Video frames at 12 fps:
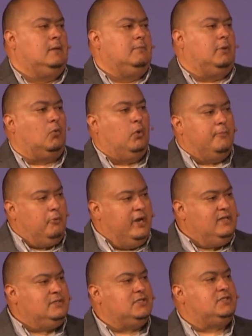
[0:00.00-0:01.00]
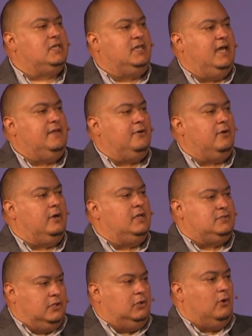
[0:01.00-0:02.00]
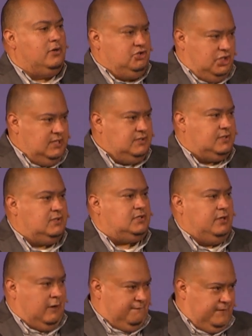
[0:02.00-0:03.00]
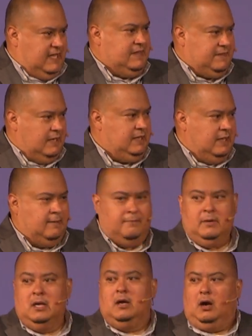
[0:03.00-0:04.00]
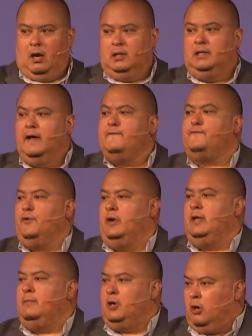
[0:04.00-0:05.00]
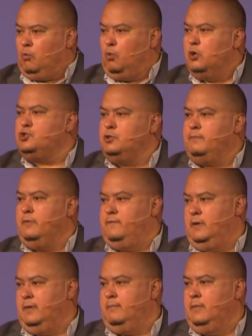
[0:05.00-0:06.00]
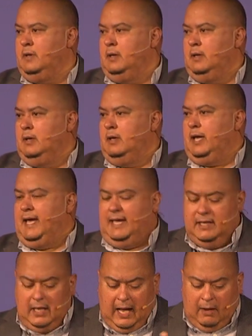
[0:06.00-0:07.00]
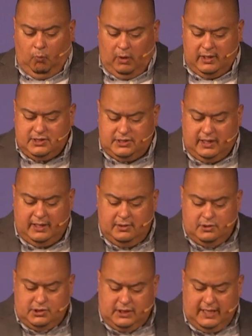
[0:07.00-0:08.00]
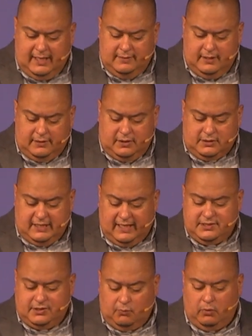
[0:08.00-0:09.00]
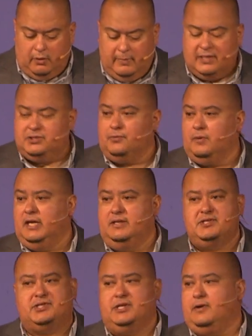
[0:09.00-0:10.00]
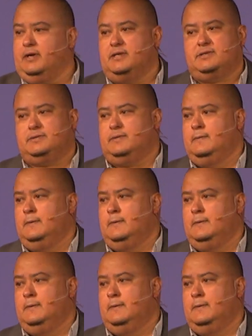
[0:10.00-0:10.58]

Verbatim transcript: But what brings us together is the Lord Jesus and our faith in Him, our love for Him, and our worship of Him. And I want us to understand that the text that we're about to read is serious.